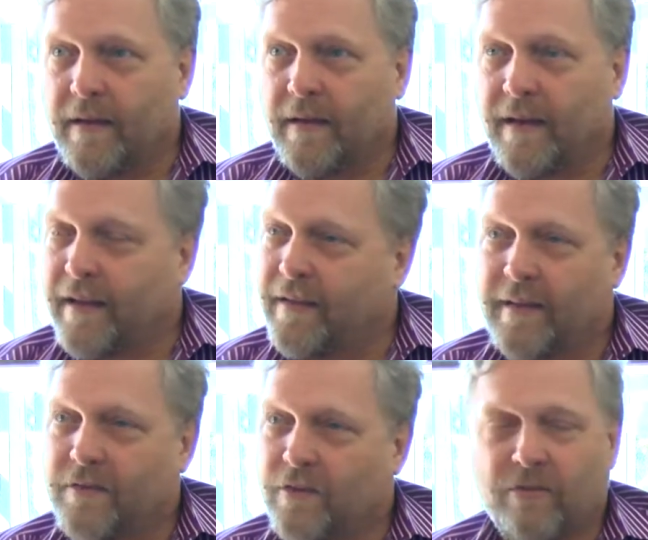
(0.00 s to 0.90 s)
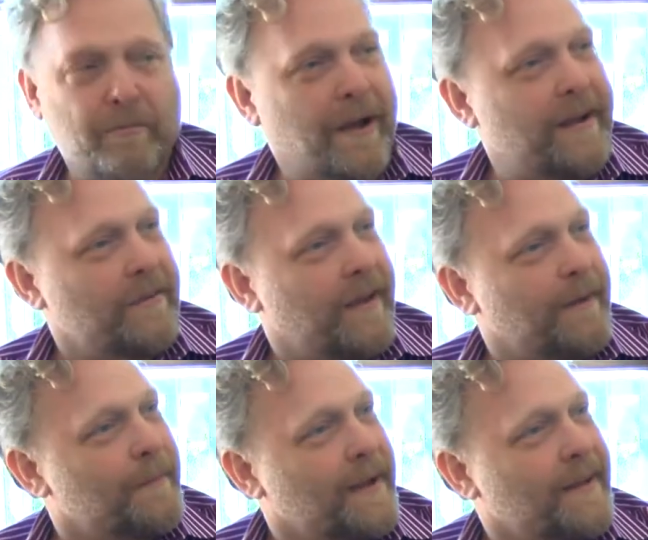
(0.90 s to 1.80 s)
and I, he just smiled
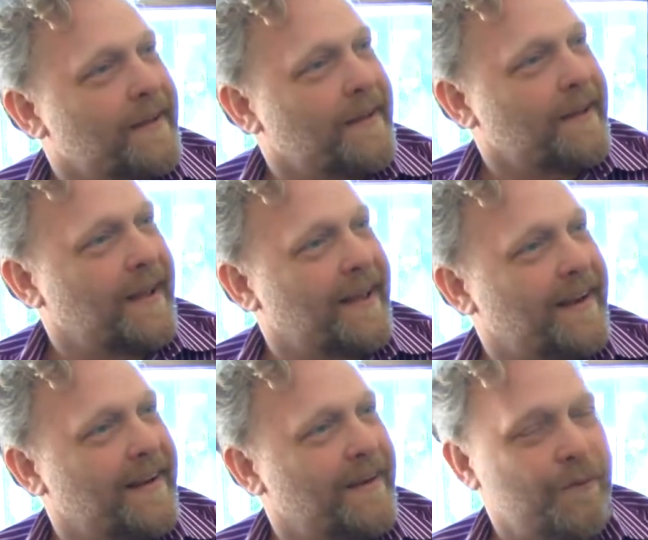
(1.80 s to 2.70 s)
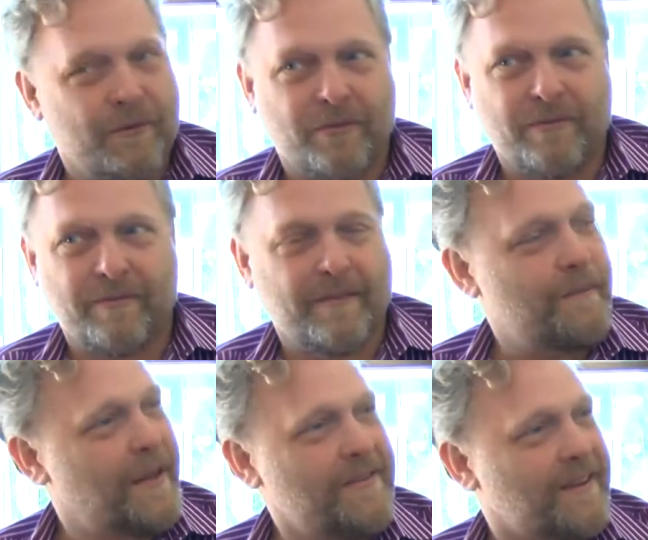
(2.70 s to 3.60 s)
at me, and it was
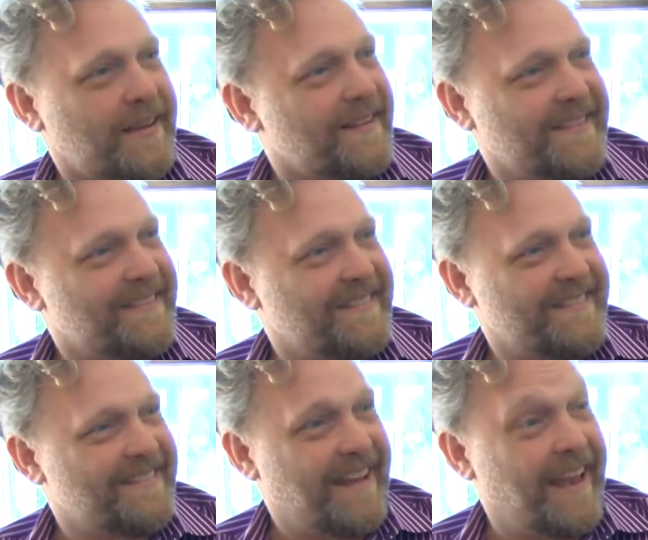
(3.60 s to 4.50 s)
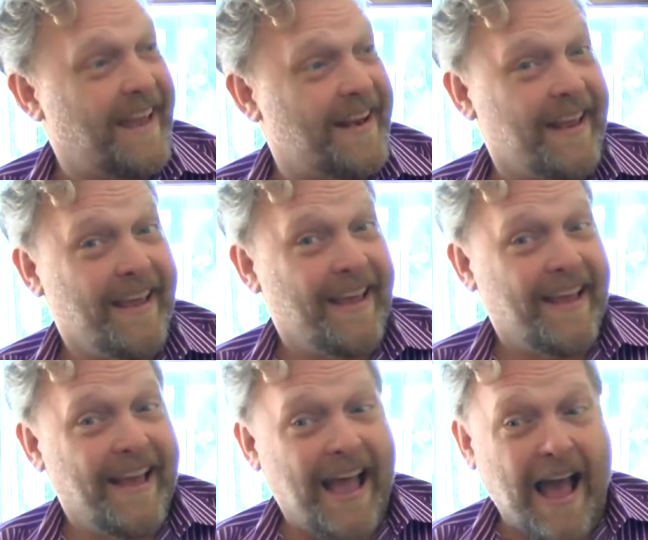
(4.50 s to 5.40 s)
amazing. And
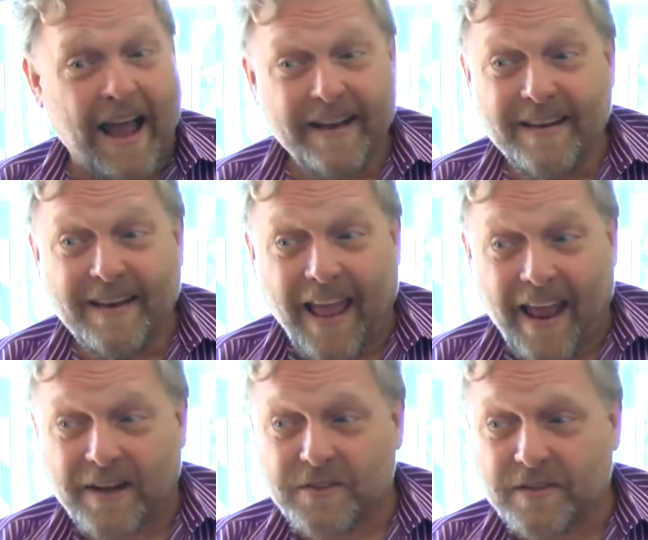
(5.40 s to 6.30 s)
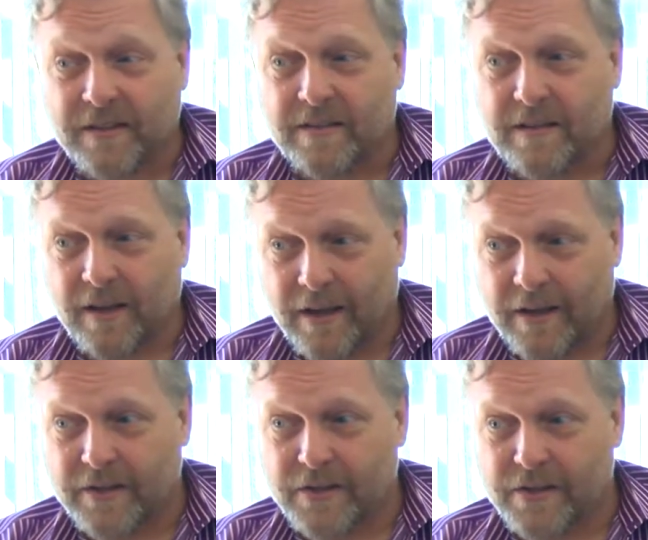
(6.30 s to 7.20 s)
I didn't actually
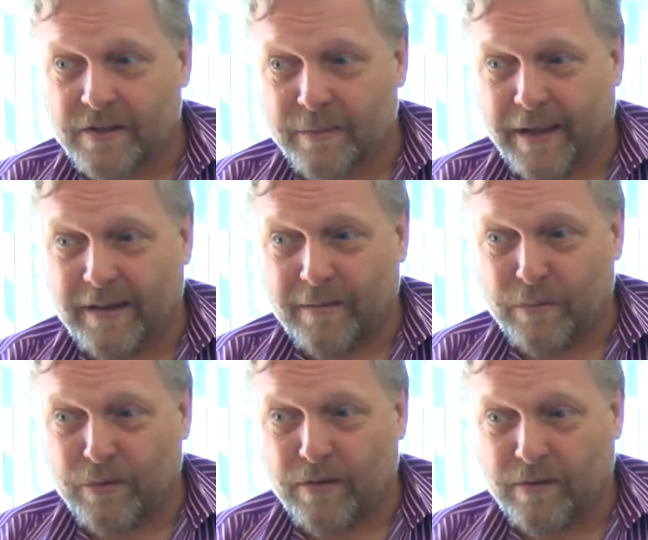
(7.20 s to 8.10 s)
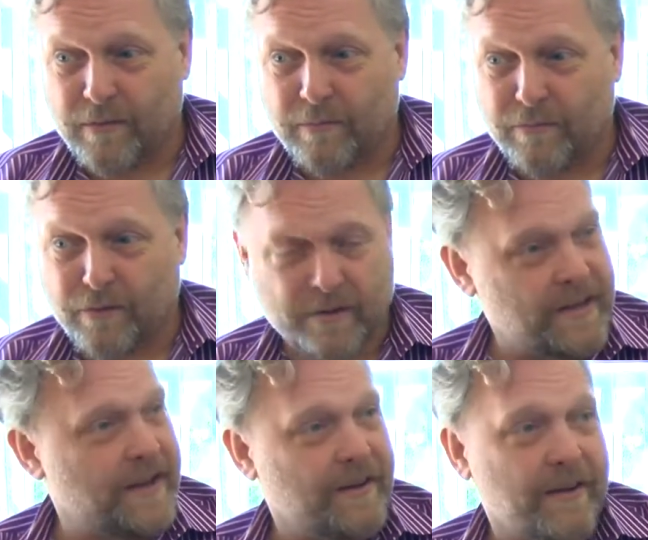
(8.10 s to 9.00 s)
touch Tibetan Buddhism for
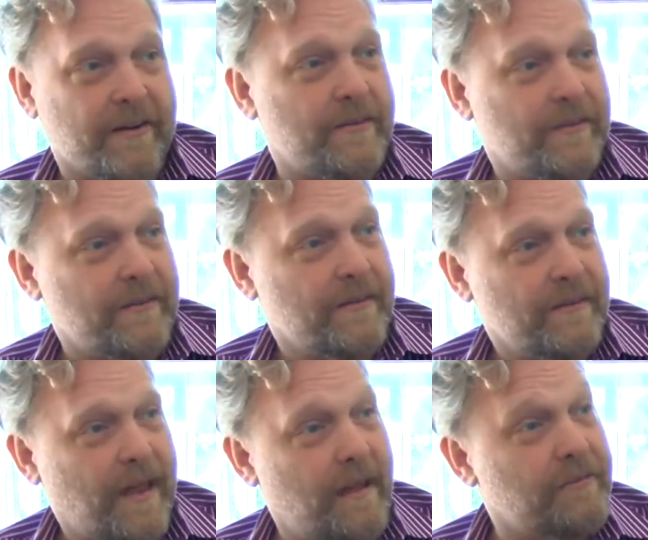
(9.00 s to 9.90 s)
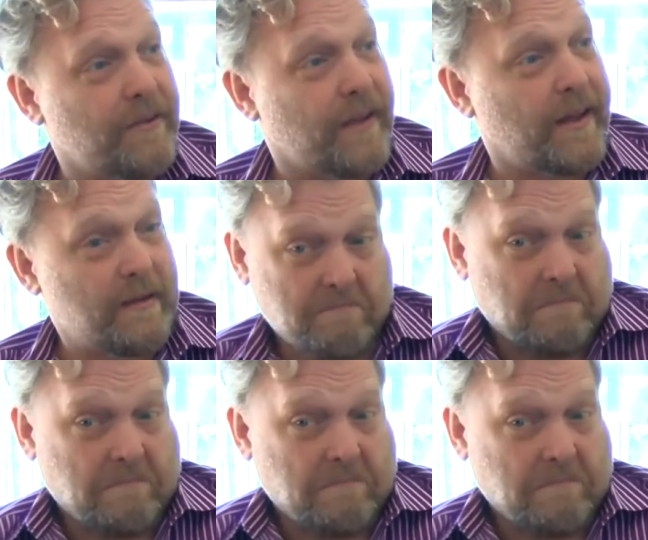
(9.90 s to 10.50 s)
ten years after that.